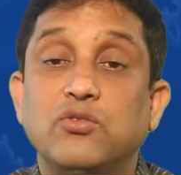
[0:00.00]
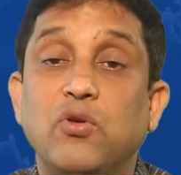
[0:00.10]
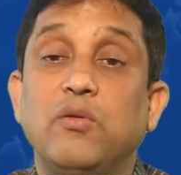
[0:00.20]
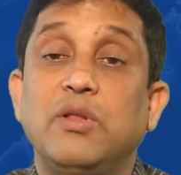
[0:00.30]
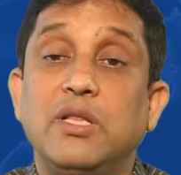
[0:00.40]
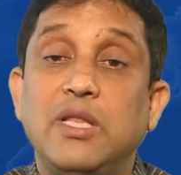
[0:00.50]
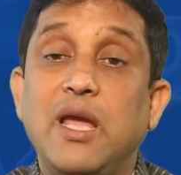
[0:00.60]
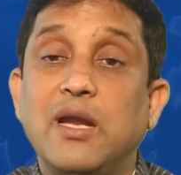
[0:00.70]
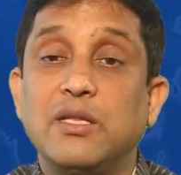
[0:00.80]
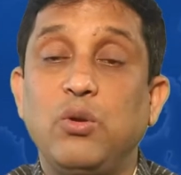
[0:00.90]
So
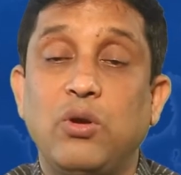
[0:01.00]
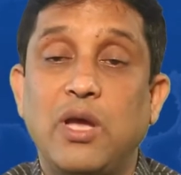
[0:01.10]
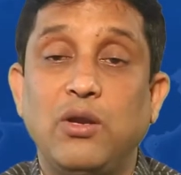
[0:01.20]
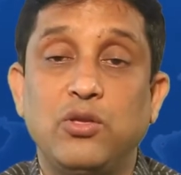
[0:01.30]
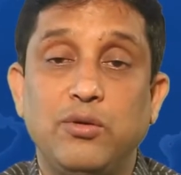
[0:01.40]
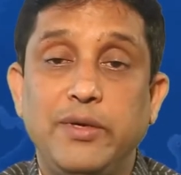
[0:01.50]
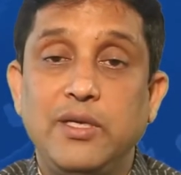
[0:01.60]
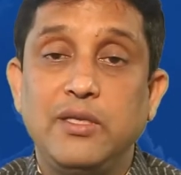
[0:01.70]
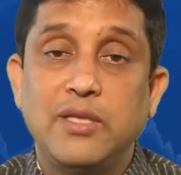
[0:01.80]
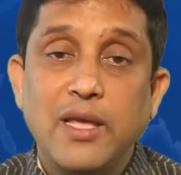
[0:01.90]
they are the local
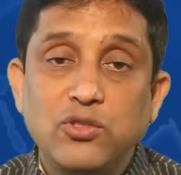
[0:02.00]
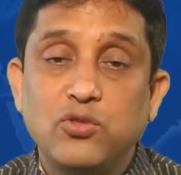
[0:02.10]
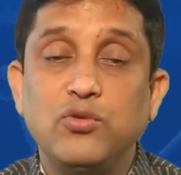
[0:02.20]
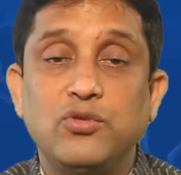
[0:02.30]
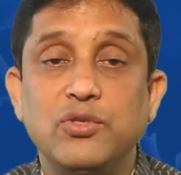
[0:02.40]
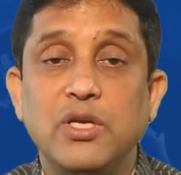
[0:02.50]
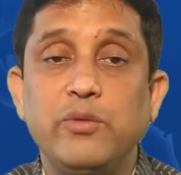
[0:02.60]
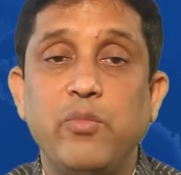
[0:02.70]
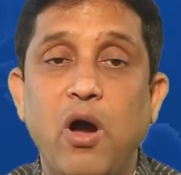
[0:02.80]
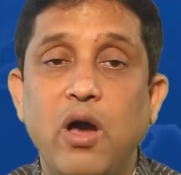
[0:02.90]
authority, they should
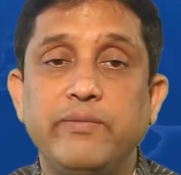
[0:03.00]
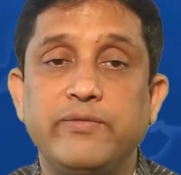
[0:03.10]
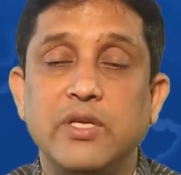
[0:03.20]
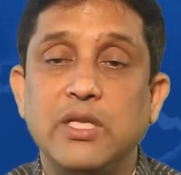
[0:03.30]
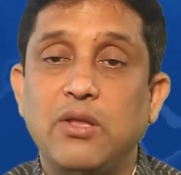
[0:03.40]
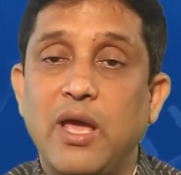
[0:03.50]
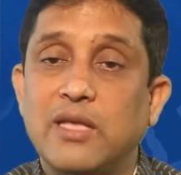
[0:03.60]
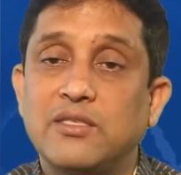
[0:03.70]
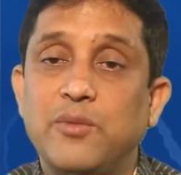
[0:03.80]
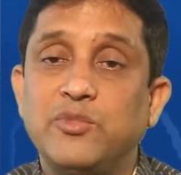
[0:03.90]
involved in the
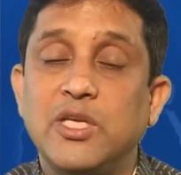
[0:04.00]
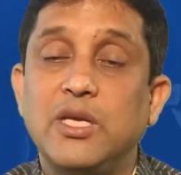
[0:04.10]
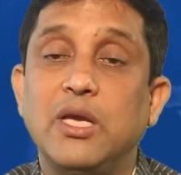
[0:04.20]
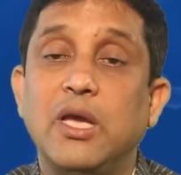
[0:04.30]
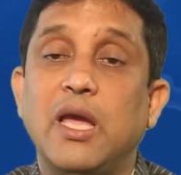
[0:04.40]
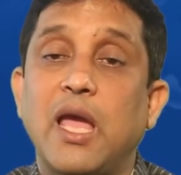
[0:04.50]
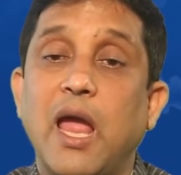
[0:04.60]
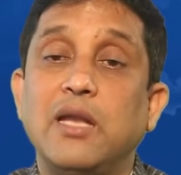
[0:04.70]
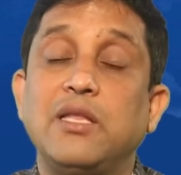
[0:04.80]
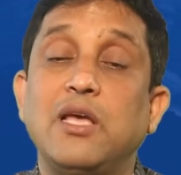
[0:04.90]
SMC
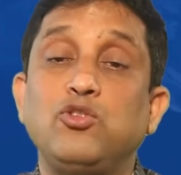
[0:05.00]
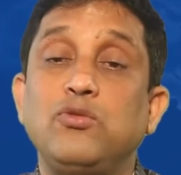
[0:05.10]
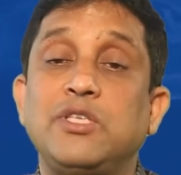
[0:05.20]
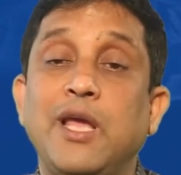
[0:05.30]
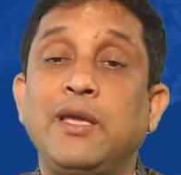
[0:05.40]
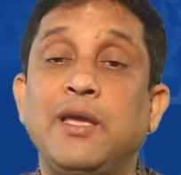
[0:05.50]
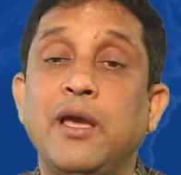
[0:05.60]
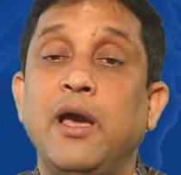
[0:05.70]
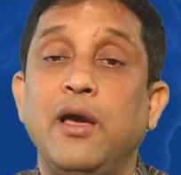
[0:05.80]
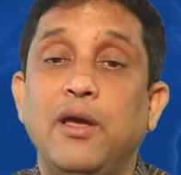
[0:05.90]
and they should take
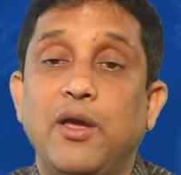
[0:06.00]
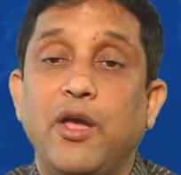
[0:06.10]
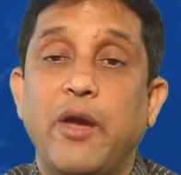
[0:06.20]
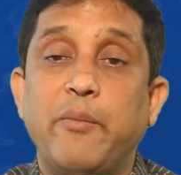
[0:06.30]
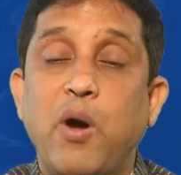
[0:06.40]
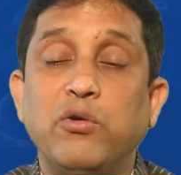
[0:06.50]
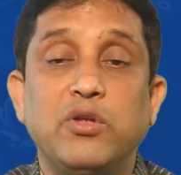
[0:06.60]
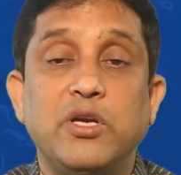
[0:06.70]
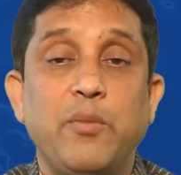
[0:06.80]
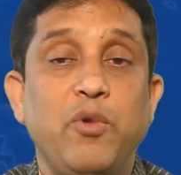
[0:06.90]
care about
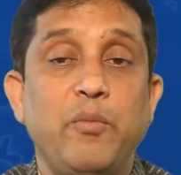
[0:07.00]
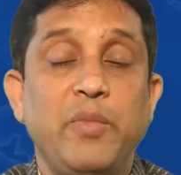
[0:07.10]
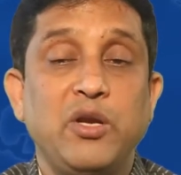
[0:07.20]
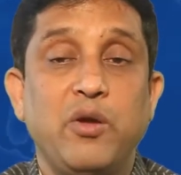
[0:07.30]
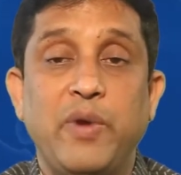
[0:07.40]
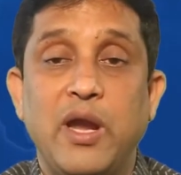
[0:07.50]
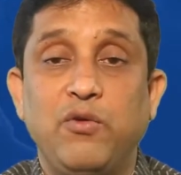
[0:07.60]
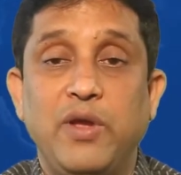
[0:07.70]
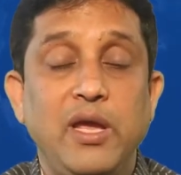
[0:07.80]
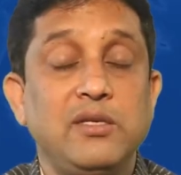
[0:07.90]
the development of
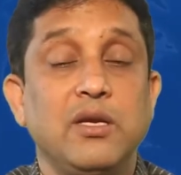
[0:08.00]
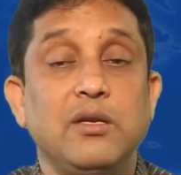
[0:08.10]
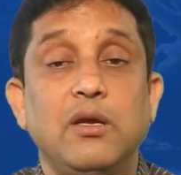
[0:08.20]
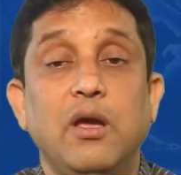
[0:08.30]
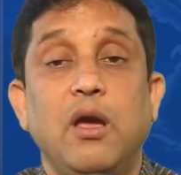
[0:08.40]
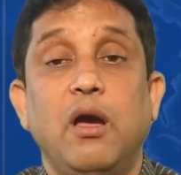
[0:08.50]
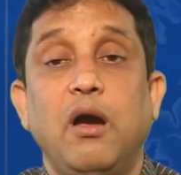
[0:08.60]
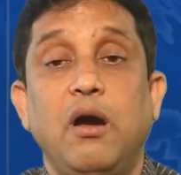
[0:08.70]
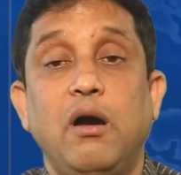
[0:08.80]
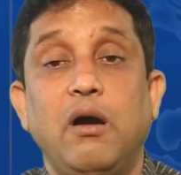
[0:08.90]
education
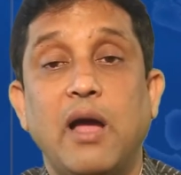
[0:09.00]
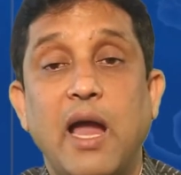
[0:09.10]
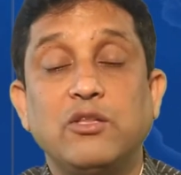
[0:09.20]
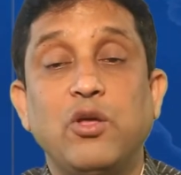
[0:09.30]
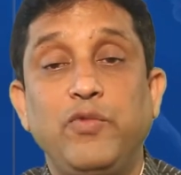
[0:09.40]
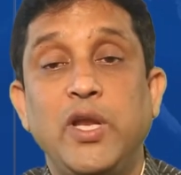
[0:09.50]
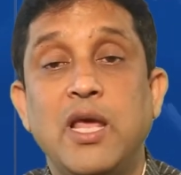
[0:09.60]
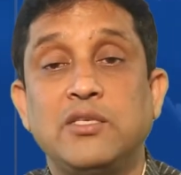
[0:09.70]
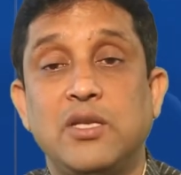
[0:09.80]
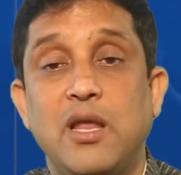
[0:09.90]
at the
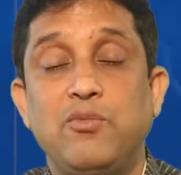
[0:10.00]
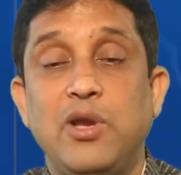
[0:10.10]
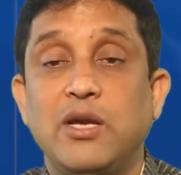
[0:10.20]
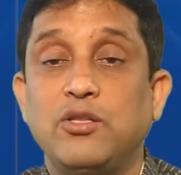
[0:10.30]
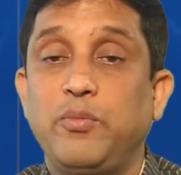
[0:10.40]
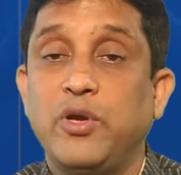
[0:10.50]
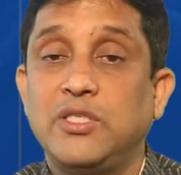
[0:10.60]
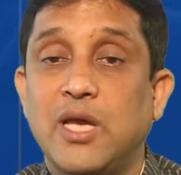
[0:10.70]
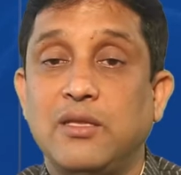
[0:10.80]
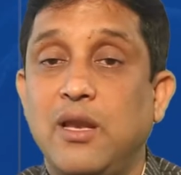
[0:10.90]
village level, at the
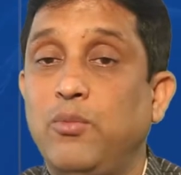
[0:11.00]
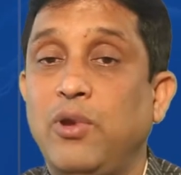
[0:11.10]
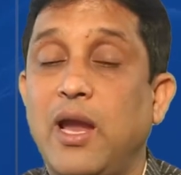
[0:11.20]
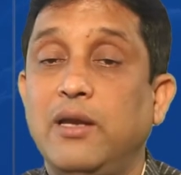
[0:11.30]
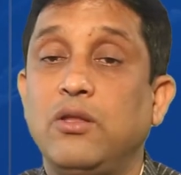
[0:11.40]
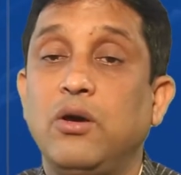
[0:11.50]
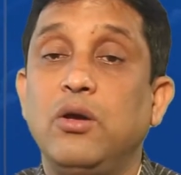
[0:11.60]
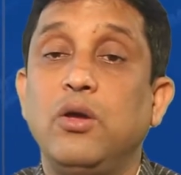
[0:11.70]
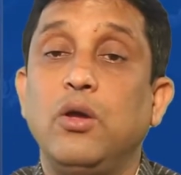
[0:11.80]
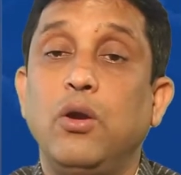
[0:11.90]
panchayat level, at the
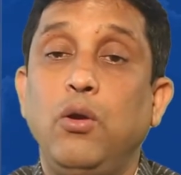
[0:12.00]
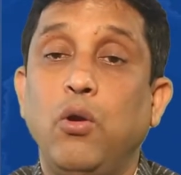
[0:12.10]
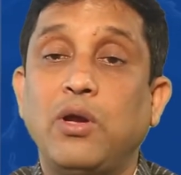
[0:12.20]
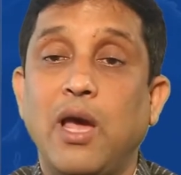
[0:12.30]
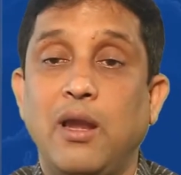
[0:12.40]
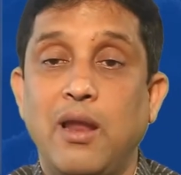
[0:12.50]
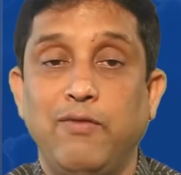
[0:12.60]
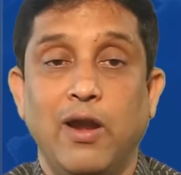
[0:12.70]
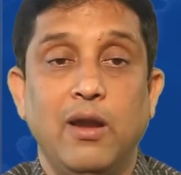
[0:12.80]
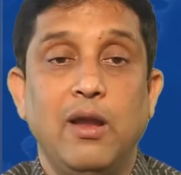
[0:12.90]
local
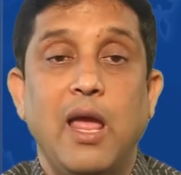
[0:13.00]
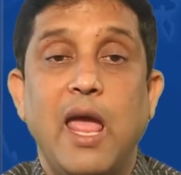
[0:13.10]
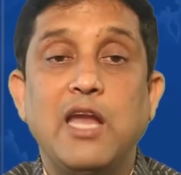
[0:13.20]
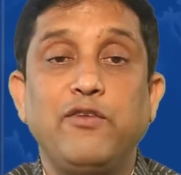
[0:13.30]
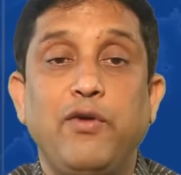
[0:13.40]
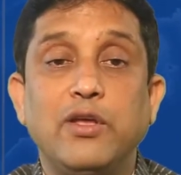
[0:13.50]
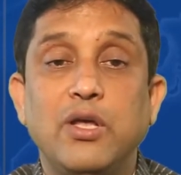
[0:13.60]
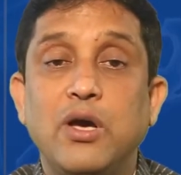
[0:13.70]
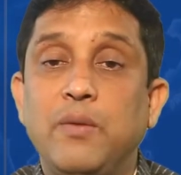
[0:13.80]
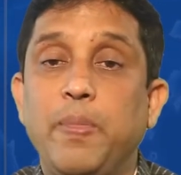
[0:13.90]
level. And for
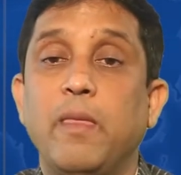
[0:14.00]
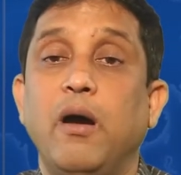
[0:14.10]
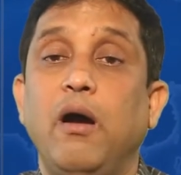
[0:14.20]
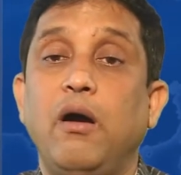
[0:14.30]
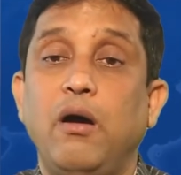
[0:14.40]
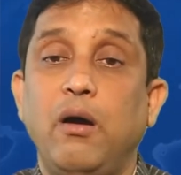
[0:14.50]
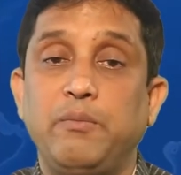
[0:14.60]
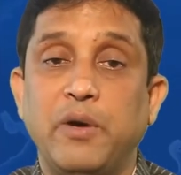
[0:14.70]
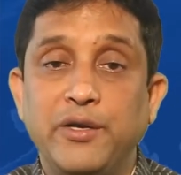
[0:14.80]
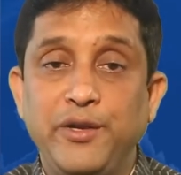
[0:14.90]
the
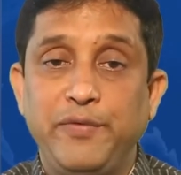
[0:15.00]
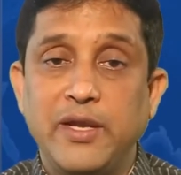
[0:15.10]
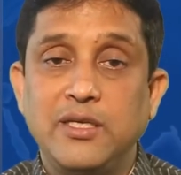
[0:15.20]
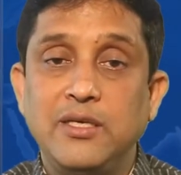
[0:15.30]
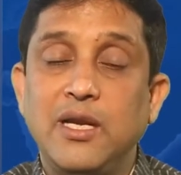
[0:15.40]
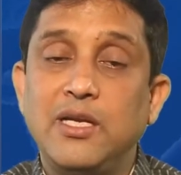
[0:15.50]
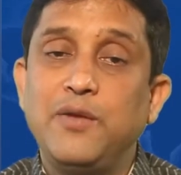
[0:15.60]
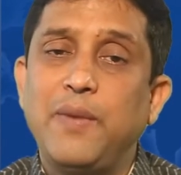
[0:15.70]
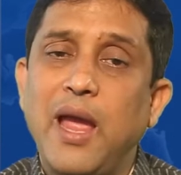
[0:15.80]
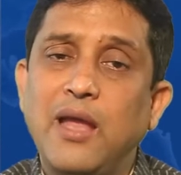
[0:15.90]

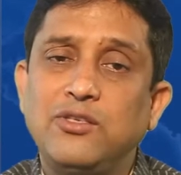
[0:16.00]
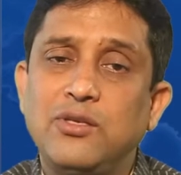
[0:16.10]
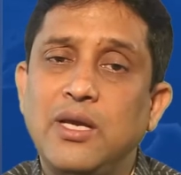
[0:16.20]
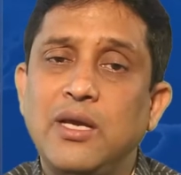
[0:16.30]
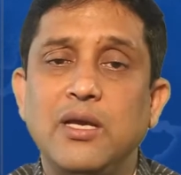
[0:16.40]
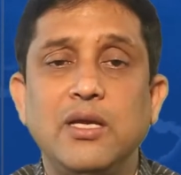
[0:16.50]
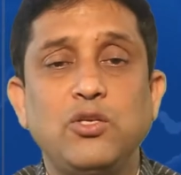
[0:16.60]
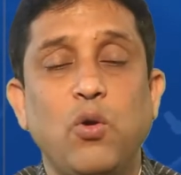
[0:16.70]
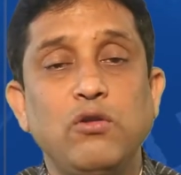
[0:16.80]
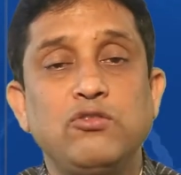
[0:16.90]
representative, and
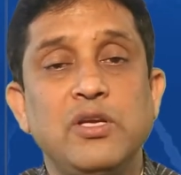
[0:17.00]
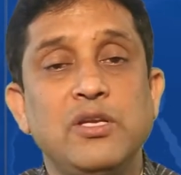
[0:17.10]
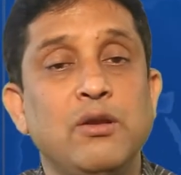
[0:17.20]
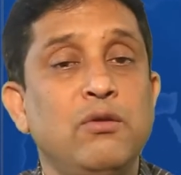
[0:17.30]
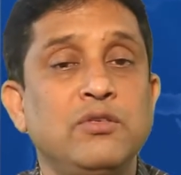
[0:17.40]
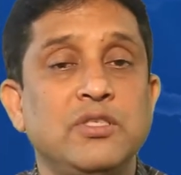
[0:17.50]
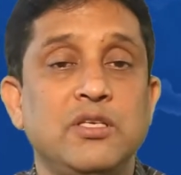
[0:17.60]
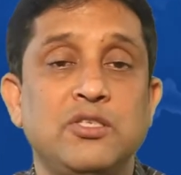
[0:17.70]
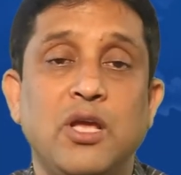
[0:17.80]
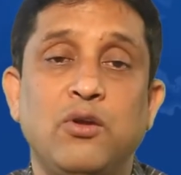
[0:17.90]
it also includes
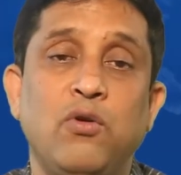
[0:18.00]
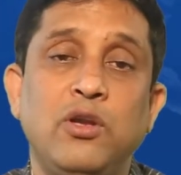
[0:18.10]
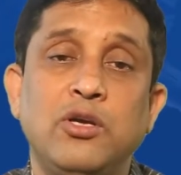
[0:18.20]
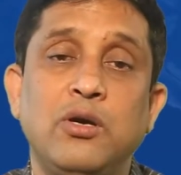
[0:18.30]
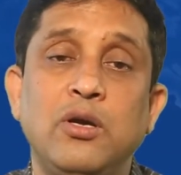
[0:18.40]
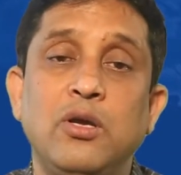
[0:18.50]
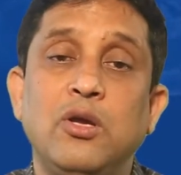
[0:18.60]
the stakeholder